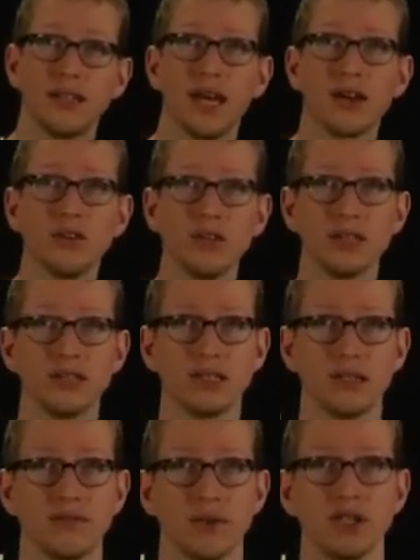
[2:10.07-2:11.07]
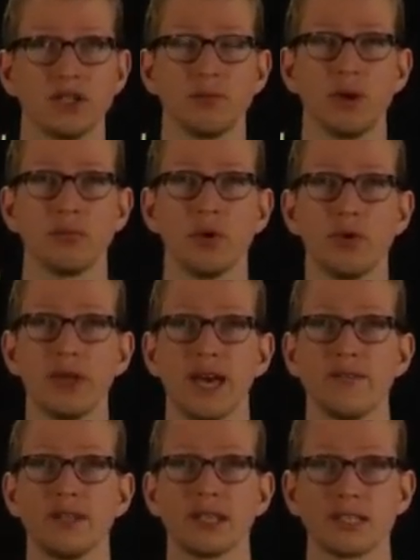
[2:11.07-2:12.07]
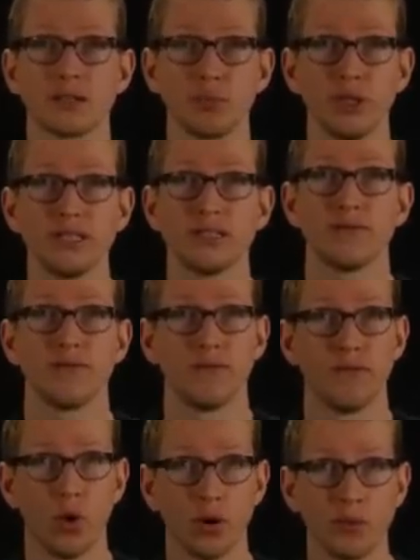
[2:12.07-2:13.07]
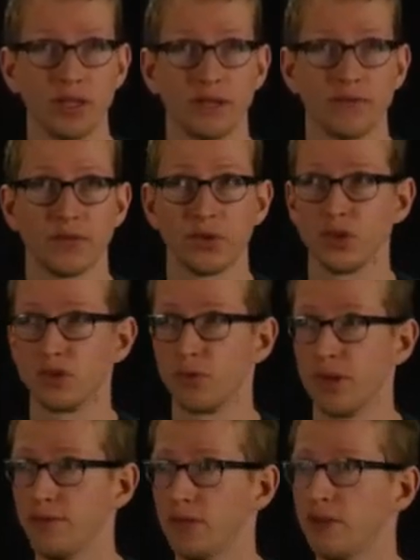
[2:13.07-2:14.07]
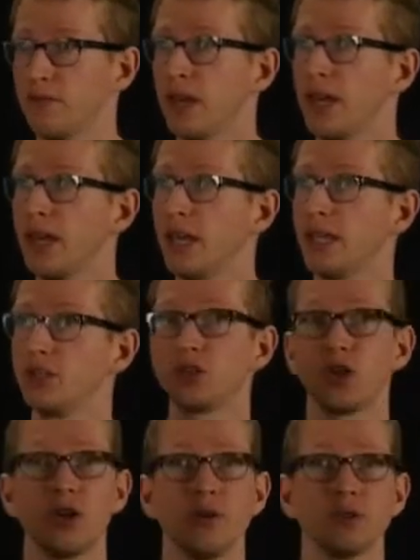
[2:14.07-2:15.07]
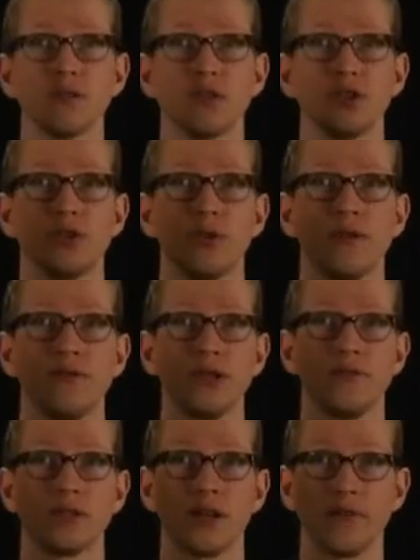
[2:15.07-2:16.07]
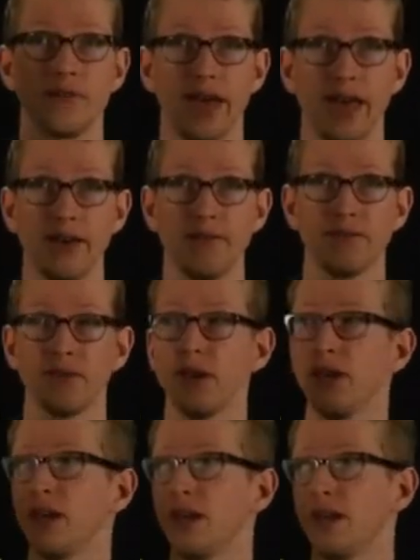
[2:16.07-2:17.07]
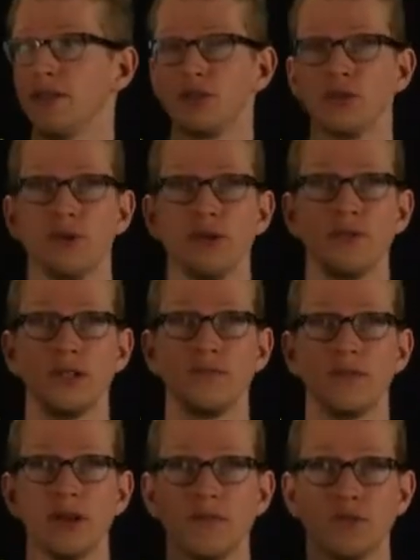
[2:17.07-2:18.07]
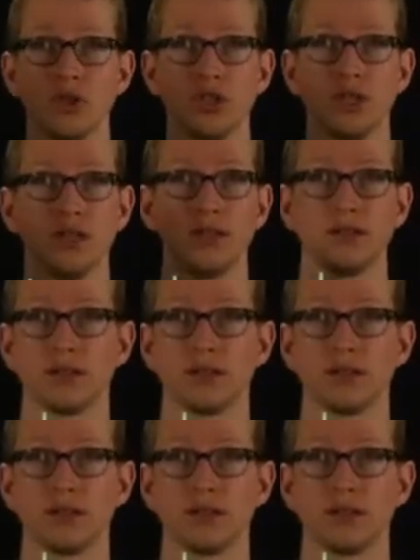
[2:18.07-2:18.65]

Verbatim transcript: not only is it differentiable, but we have an explicit formula for the derivative in terms of the derivatives of f and the derivative of g.